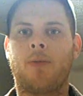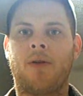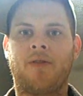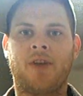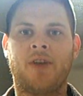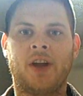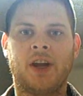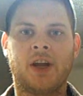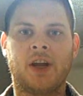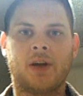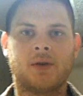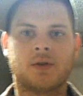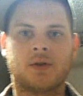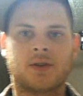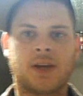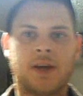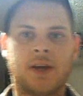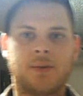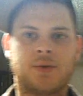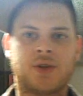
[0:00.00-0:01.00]
My videos
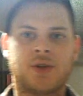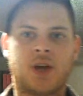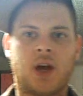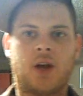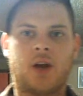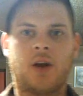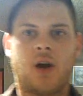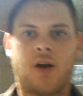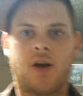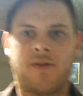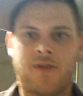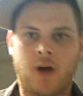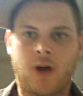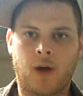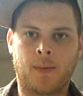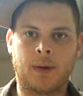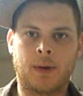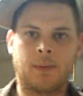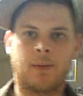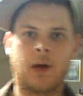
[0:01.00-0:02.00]
keep shutting off
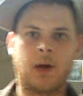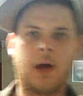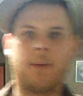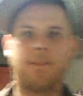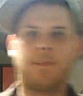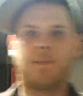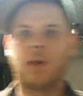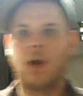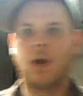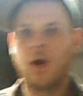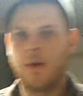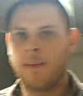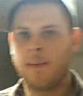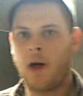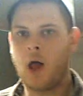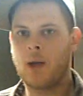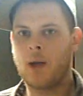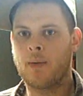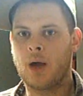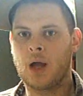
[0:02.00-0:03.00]
on me. But
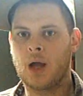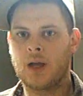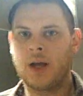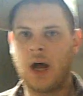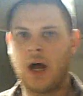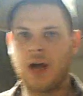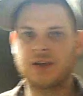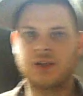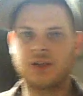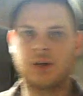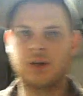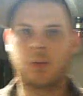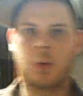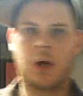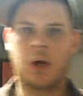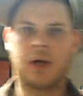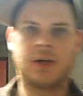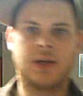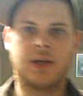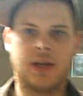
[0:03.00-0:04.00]
Paulie Malignaggi,
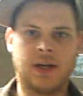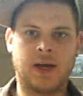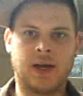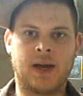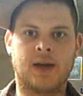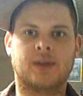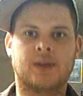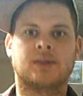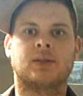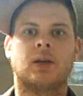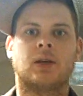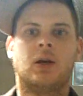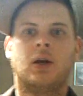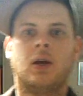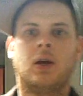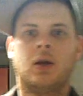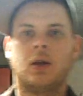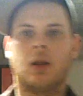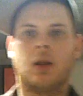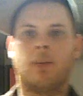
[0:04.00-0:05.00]
Juan Diaz,
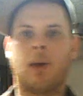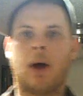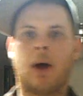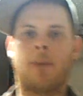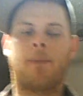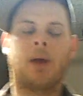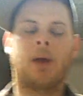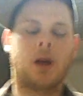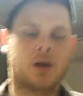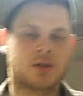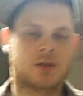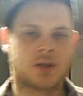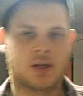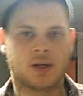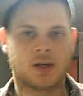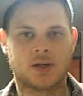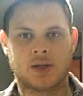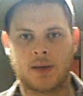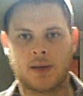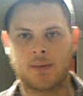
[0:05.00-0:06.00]
Lamont Peterson,
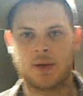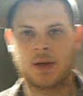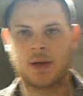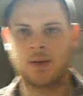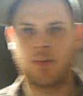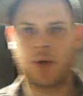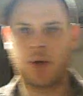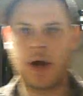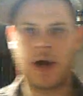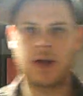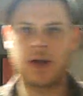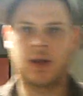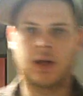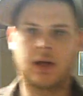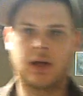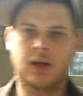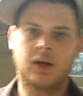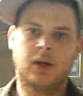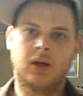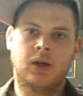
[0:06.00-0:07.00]
and Timothy
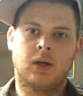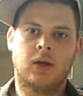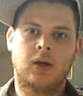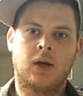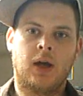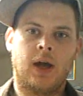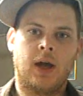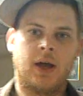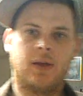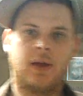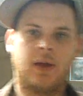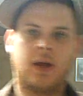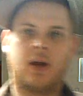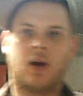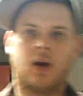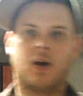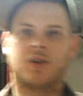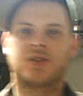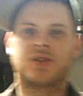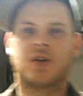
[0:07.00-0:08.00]
Bradley. And then
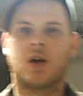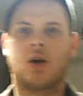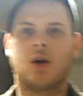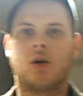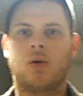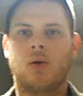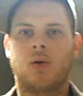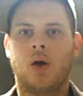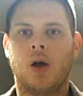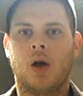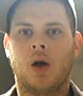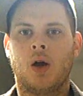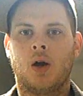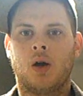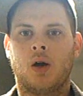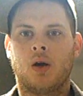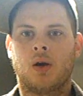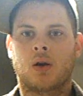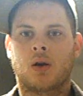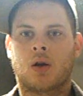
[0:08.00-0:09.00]
also
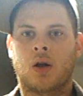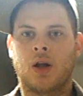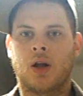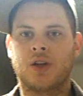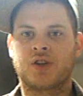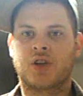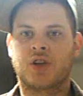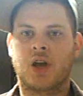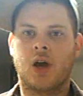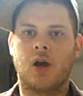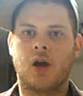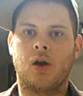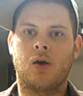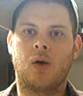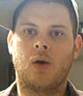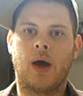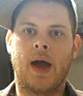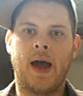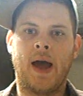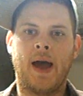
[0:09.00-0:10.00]

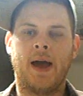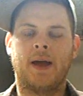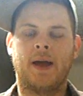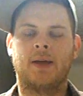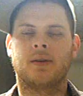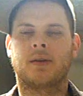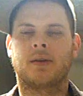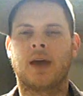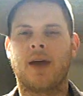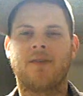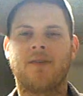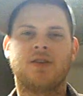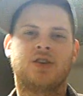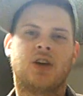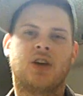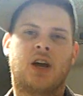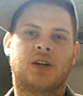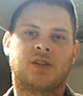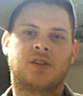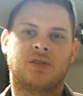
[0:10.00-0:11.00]
Klitschko and Kevin
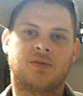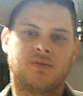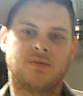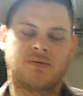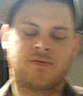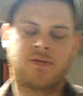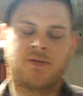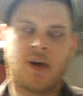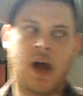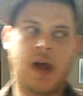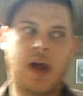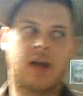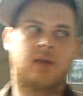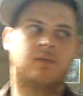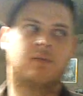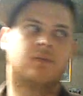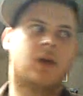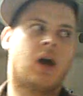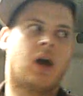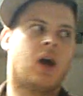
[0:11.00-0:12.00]
Johnson fight.